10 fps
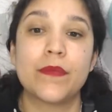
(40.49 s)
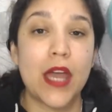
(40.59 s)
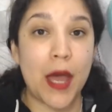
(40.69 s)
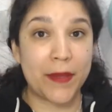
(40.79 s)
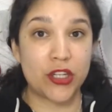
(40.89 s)

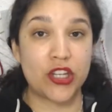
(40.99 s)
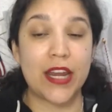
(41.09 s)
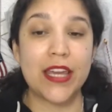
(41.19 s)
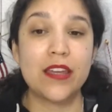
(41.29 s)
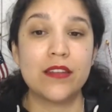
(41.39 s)
a
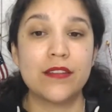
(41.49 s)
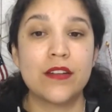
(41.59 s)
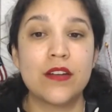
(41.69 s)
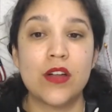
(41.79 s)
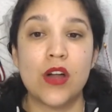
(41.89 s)
machete,
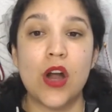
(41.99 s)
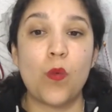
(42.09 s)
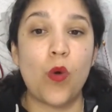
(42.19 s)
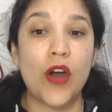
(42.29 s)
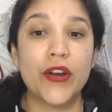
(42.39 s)

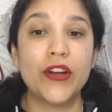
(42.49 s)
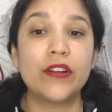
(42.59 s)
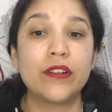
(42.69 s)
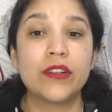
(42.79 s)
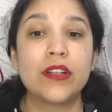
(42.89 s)
water,
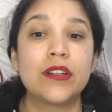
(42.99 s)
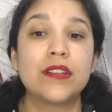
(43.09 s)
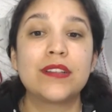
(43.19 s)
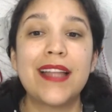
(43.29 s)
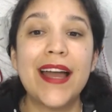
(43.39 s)

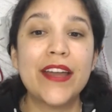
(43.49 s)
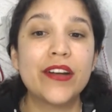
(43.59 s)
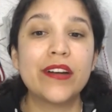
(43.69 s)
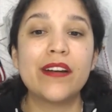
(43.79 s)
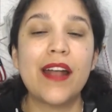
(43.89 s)

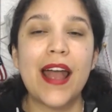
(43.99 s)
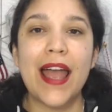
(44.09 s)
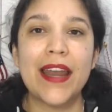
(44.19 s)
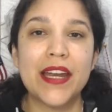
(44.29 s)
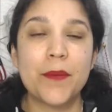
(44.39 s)
lighter, and
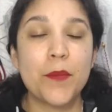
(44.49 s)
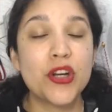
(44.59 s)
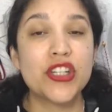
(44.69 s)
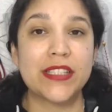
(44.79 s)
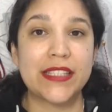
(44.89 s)
an
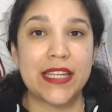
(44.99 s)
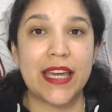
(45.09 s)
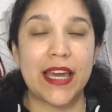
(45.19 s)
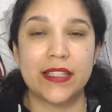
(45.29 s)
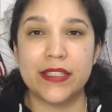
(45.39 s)
emergency
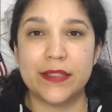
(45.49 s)
kit.